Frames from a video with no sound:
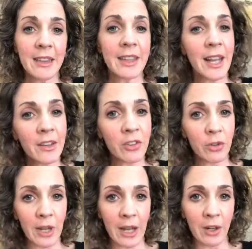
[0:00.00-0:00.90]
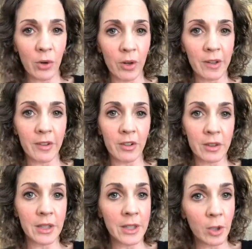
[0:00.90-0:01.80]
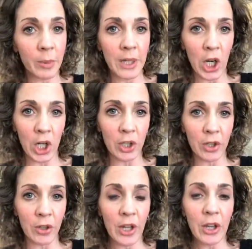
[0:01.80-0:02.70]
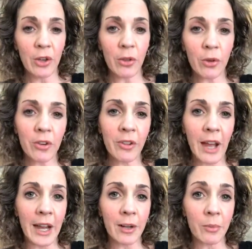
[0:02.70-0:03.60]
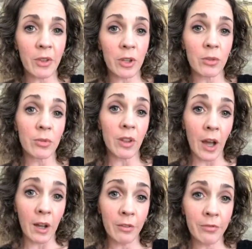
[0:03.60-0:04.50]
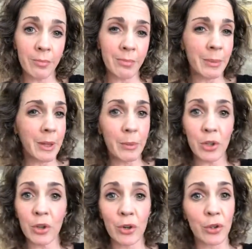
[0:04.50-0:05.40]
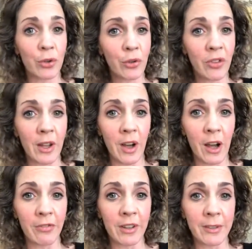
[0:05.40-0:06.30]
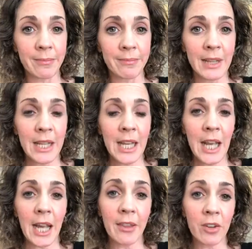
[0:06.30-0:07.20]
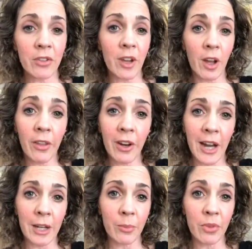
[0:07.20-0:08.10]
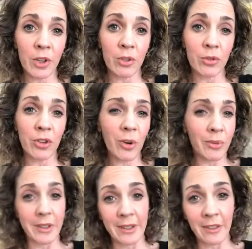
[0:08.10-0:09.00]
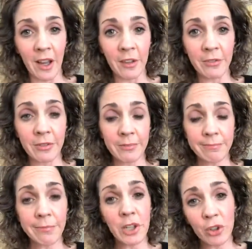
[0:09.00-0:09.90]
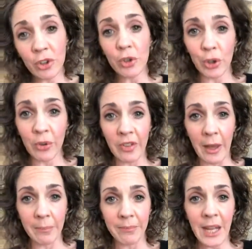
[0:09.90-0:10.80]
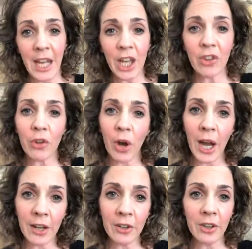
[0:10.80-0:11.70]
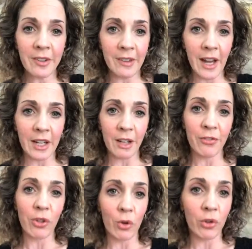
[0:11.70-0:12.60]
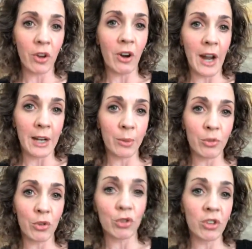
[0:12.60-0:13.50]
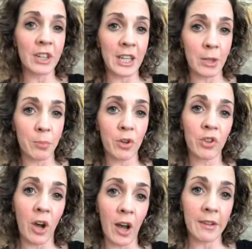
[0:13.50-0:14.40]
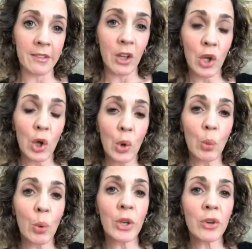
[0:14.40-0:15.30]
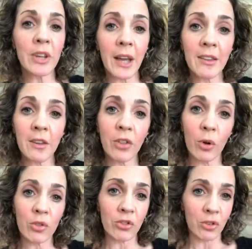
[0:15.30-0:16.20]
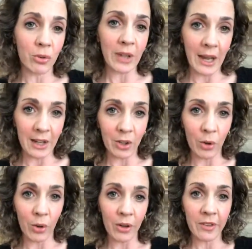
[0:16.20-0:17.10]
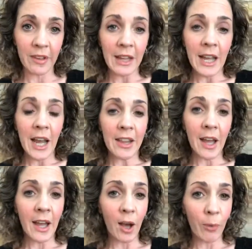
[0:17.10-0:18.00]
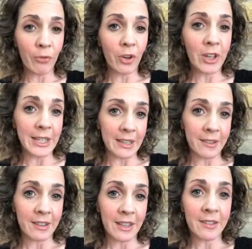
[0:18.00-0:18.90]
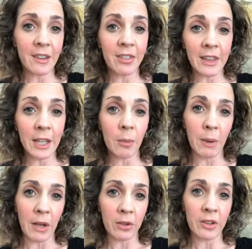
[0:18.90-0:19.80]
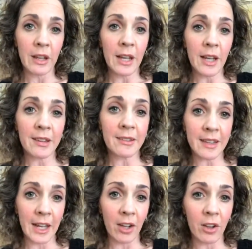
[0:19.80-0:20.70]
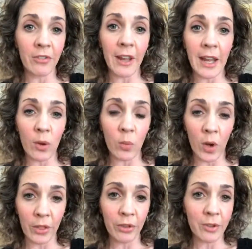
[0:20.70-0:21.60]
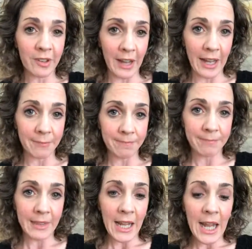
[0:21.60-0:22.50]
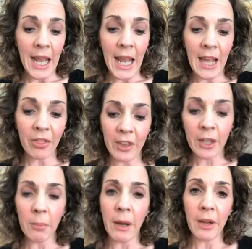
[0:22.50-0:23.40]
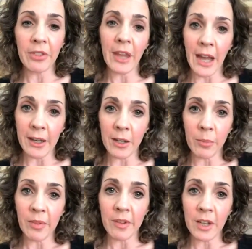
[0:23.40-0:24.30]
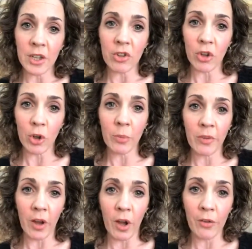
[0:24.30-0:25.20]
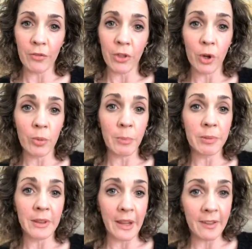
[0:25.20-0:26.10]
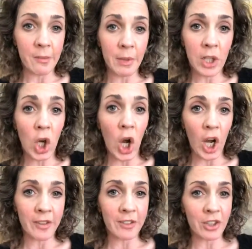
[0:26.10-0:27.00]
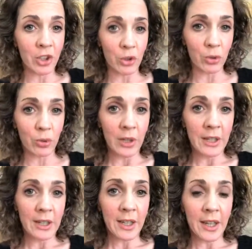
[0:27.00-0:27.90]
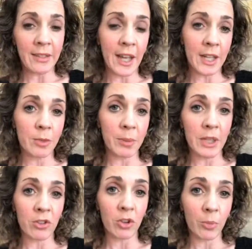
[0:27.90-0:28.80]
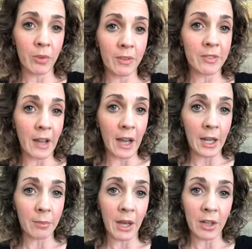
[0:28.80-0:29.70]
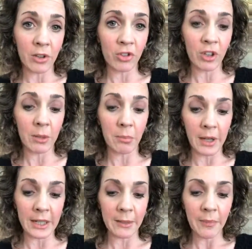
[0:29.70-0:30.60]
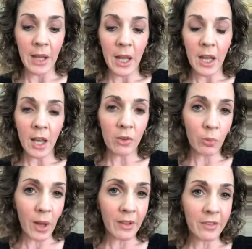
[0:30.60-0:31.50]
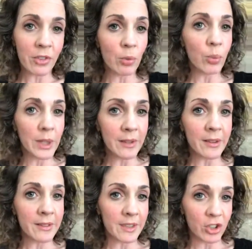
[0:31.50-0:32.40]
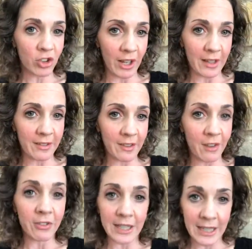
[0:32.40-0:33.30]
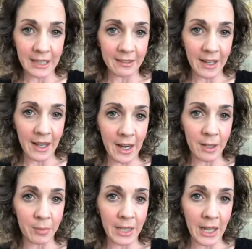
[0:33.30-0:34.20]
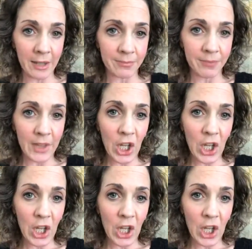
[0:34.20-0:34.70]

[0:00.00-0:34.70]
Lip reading: The next two categories are a little bit harder. Those are the items that you love, but maybe you don't use that often. And there's the other items that you don't really love, but you do use them. And so how do you decide if those are items you should keep or toss? Well, when you get to those two categories, a helpful hint is to think about a scale of 1 through 10 and think about the items in terms of their replacement cost to you, and that could be in terms of time, energy, and money, as well as the realistic chance of needing that item again.